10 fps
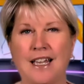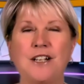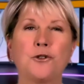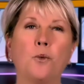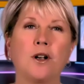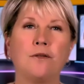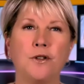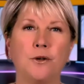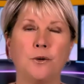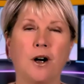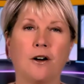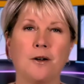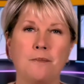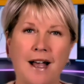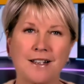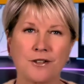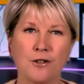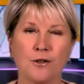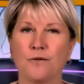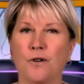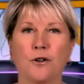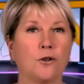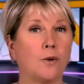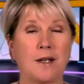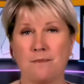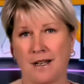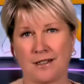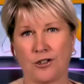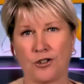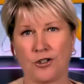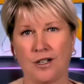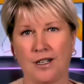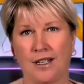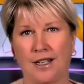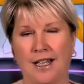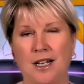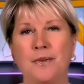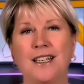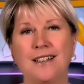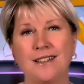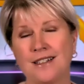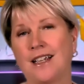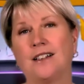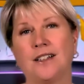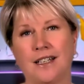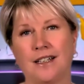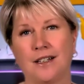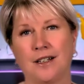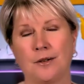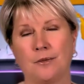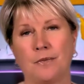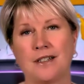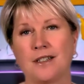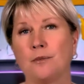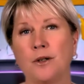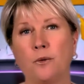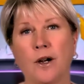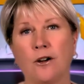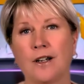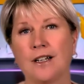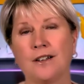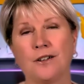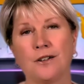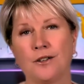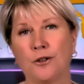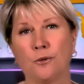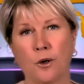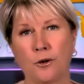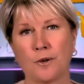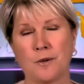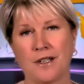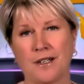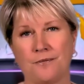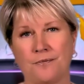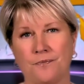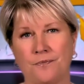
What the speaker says: Each one of you are ambassadors of our great message, and it begins daily by simply wearing your Rotary pin.